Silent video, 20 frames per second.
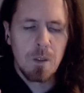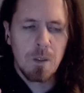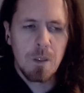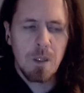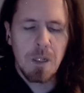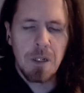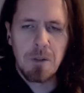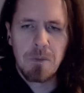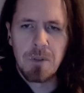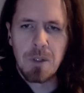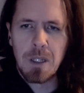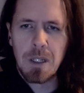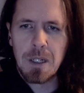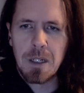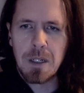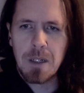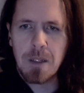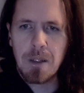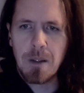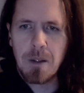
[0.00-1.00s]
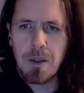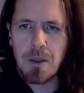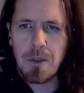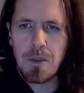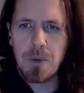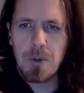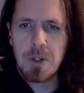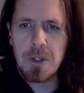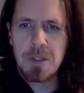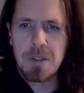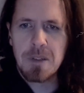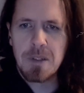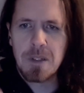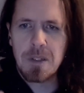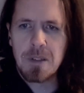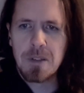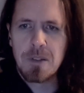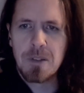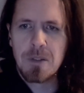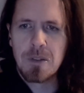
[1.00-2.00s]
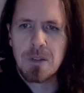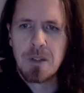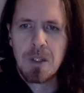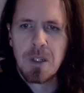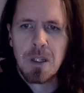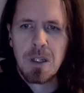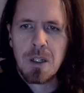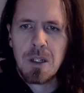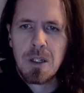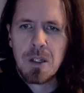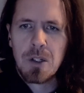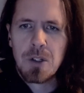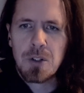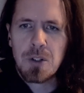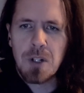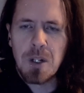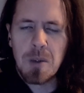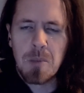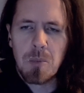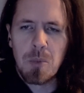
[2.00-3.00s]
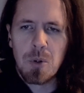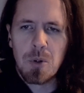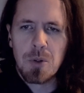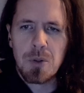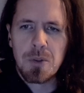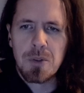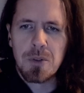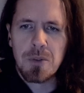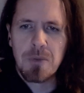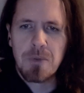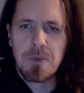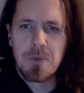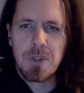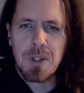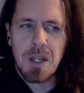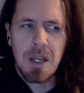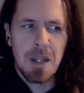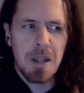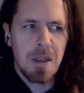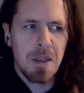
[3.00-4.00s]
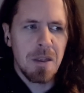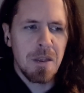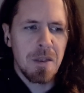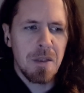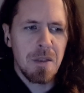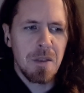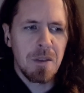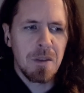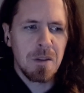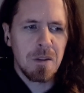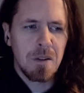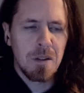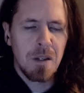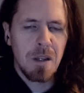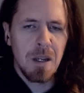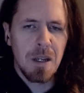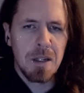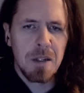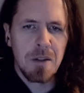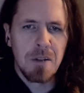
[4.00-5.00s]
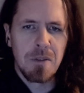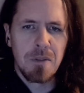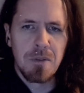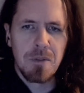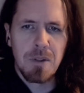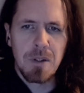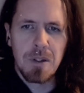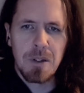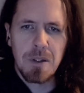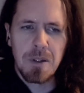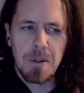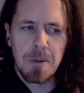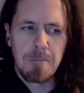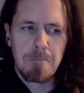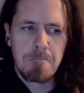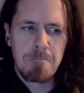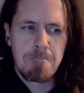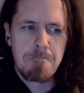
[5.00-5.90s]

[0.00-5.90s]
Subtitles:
kind of like 36 chambers of death, kind of.